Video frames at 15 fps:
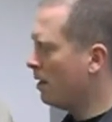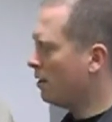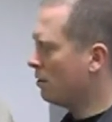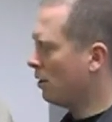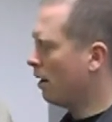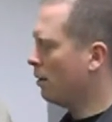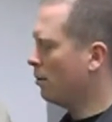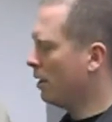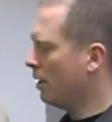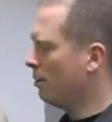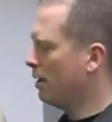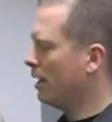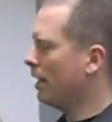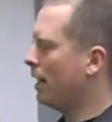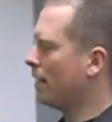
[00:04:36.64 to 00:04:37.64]
So I
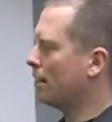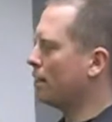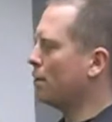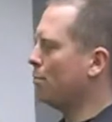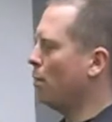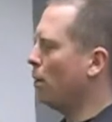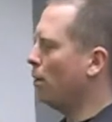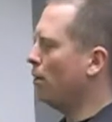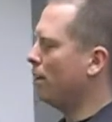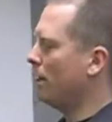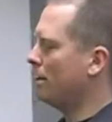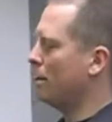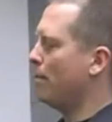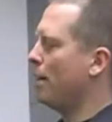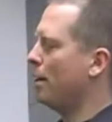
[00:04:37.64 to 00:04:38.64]
really like this bow.
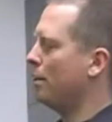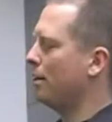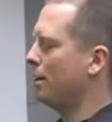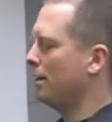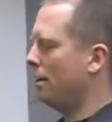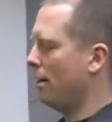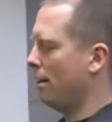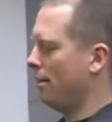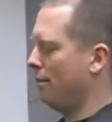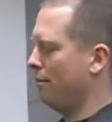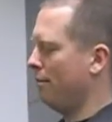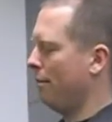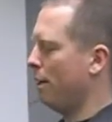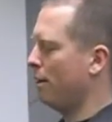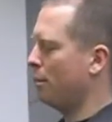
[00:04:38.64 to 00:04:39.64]
As I mentioned,
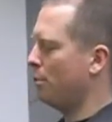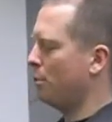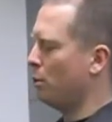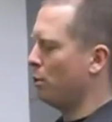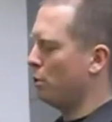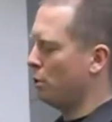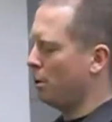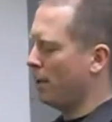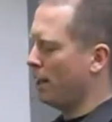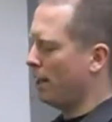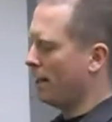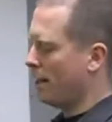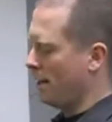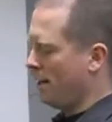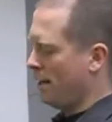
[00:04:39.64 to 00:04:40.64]
very smooth
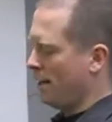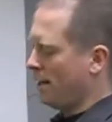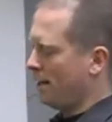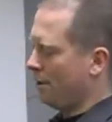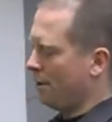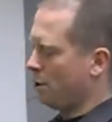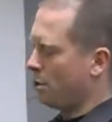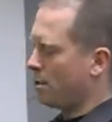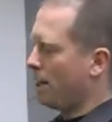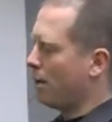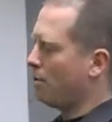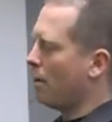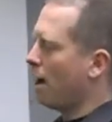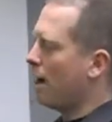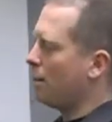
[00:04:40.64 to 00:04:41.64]
shooting. The
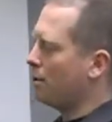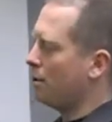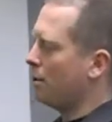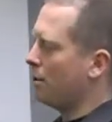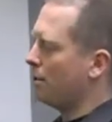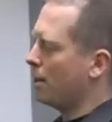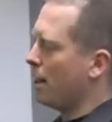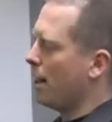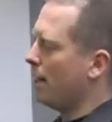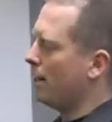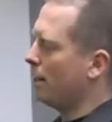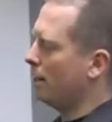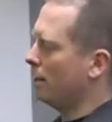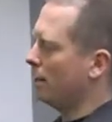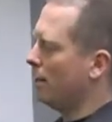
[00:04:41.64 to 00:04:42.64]
straight riser design
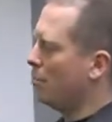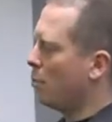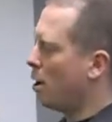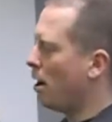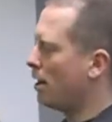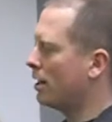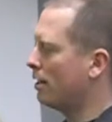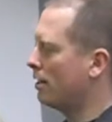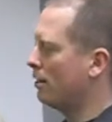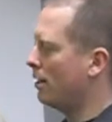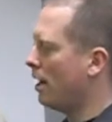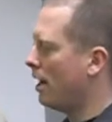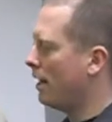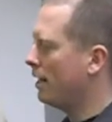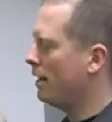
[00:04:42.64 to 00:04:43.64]
and the limb pocket
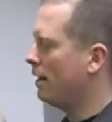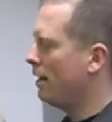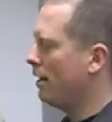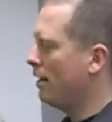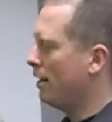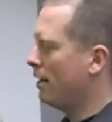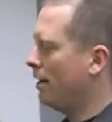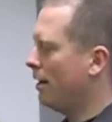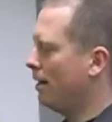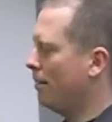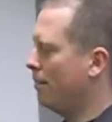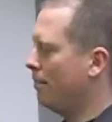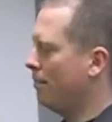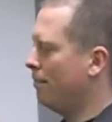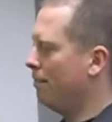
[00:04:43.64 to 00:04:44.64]
design
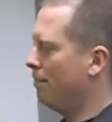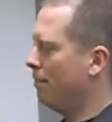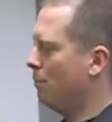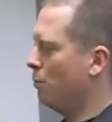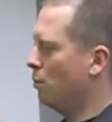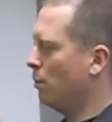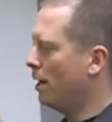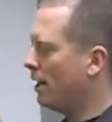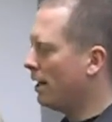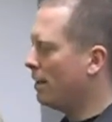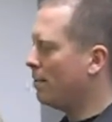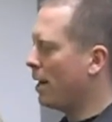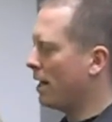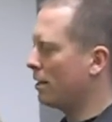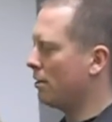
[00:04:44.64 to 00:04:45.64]
really
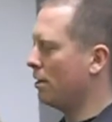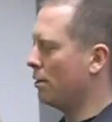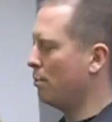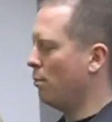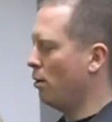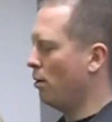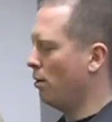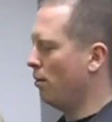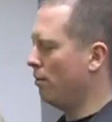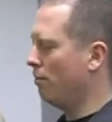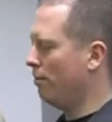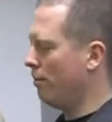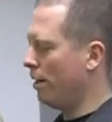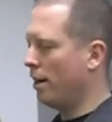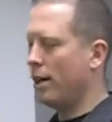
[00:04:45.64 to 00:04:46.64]
makes this bow
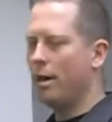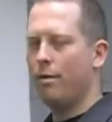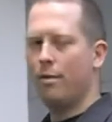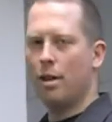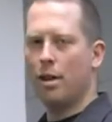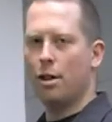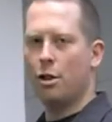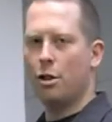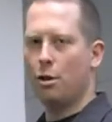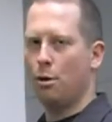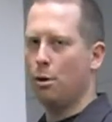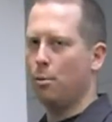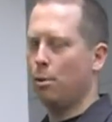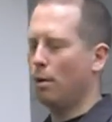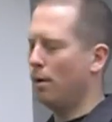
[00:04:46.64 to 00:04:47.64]
very
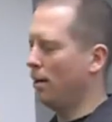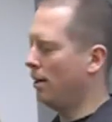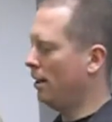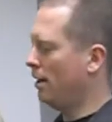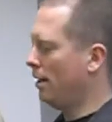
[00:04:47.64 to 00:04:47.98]
shootable,